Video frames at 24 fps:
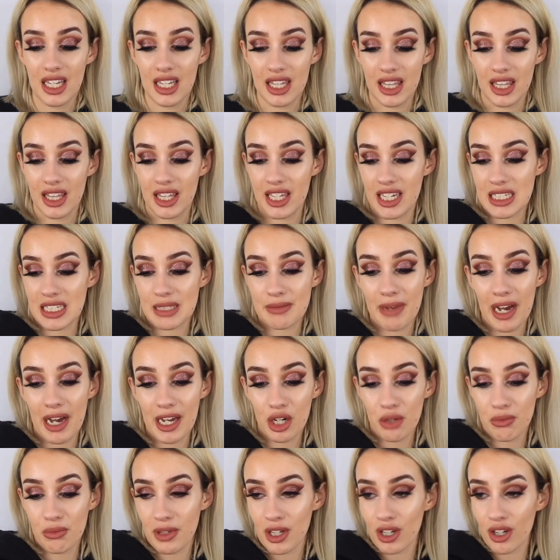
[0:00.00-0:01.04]
This might
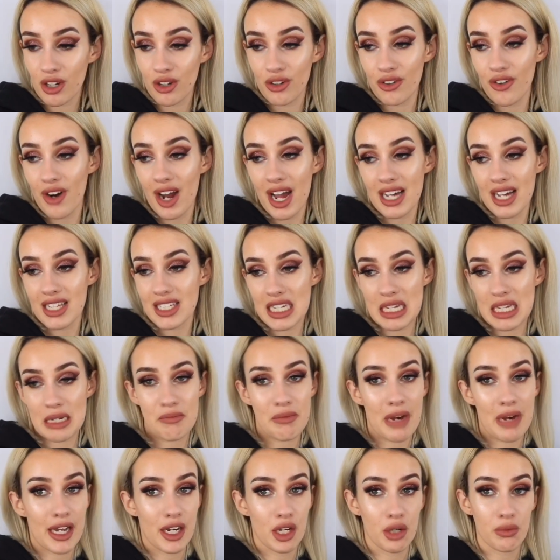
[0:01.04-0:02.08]
not be correct, it
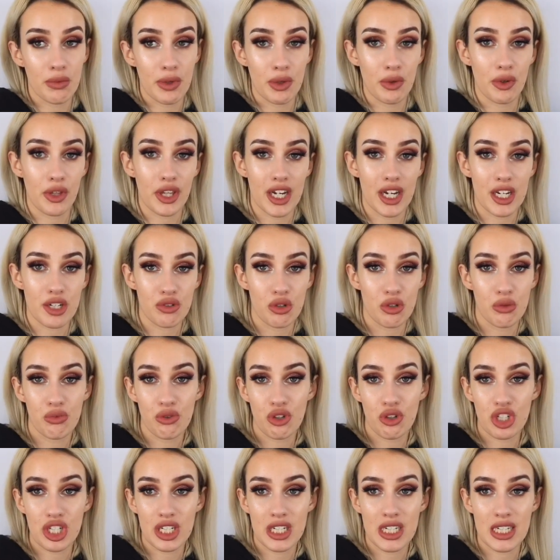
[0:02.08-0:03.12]
might not be what the actual
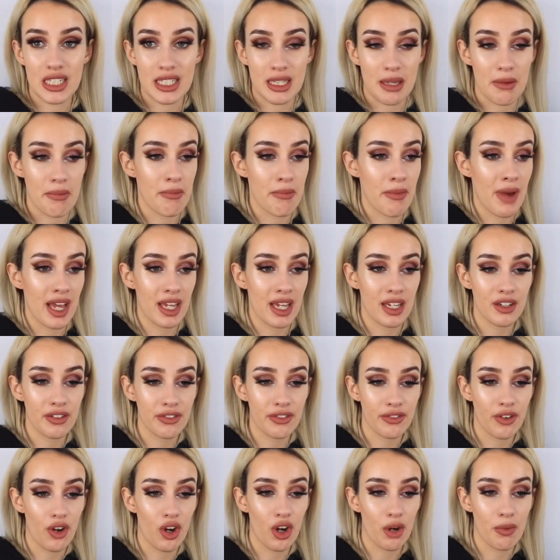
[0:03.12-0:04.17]
brush is made
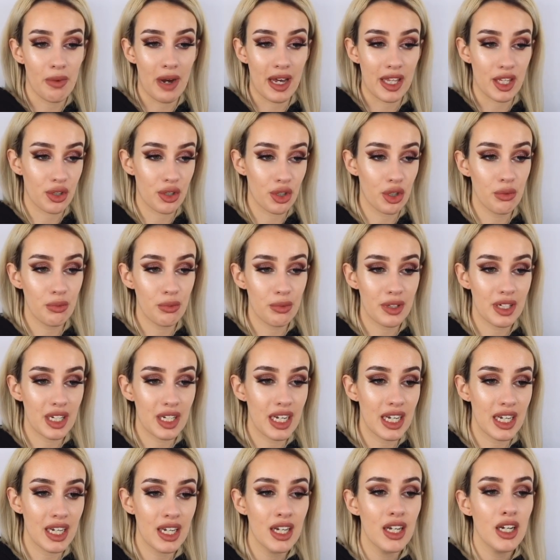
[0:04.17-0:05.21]
for by the
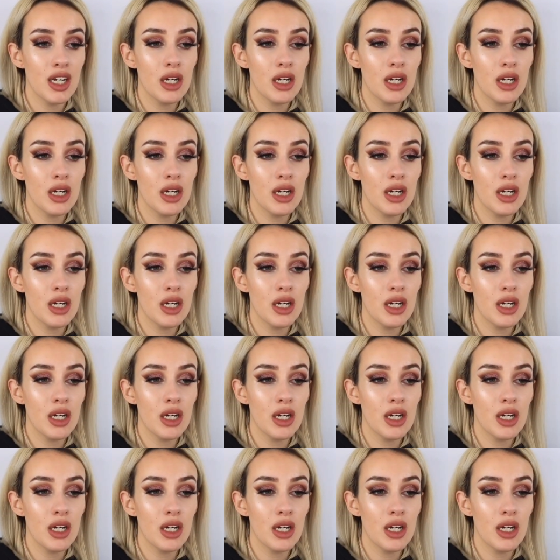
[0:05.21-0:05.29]
company,